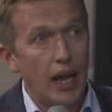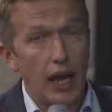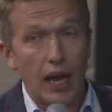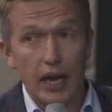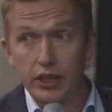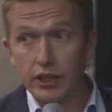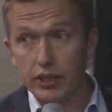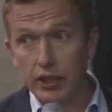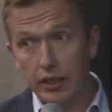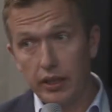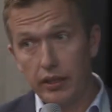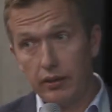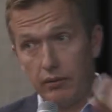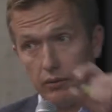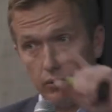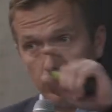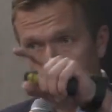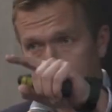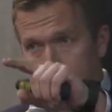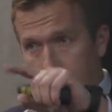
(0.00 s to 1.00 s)
Actually,
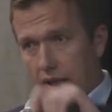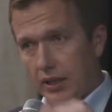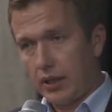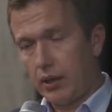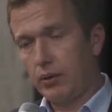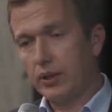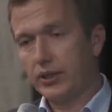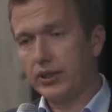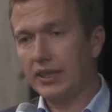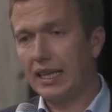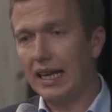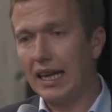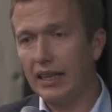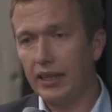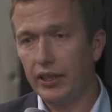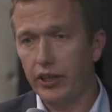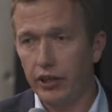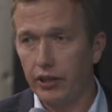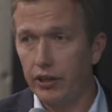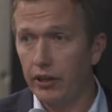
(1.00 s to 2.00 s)
we've got our stand
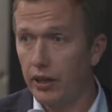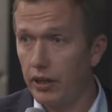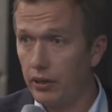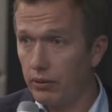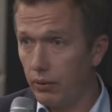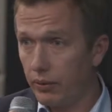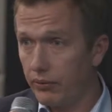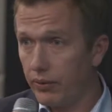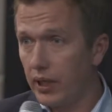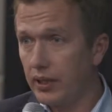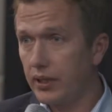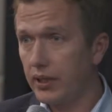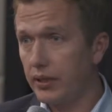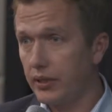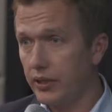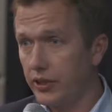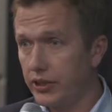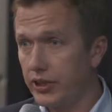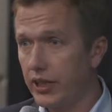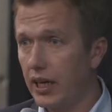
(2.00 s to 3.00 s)
here, and we've got the
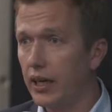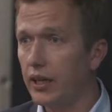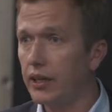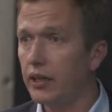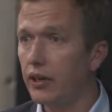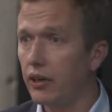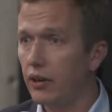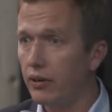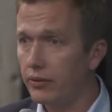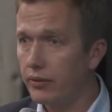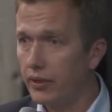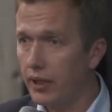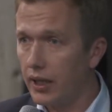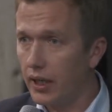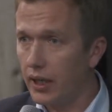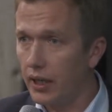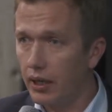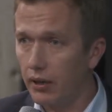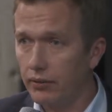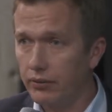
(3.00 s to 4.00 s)
designer of
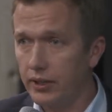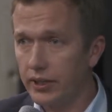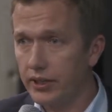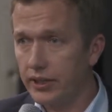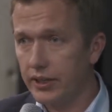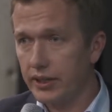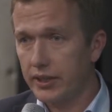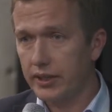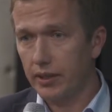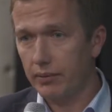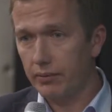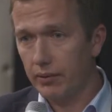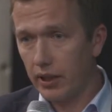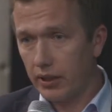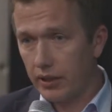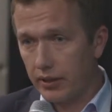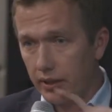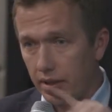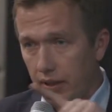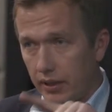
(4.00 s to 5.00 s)
the system,
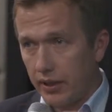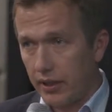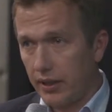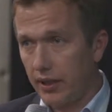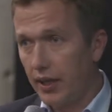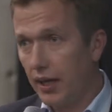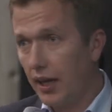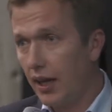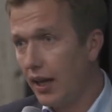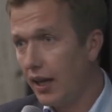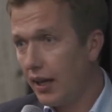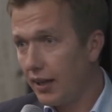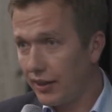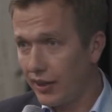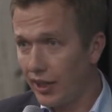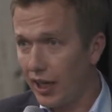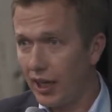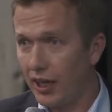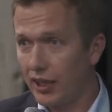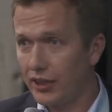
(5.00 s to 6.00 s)
Dr.
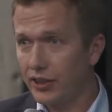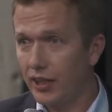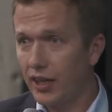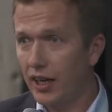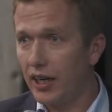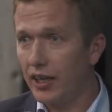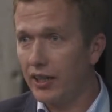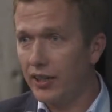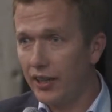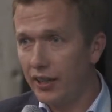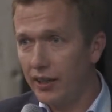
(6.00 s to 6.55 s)
Douglas Carter,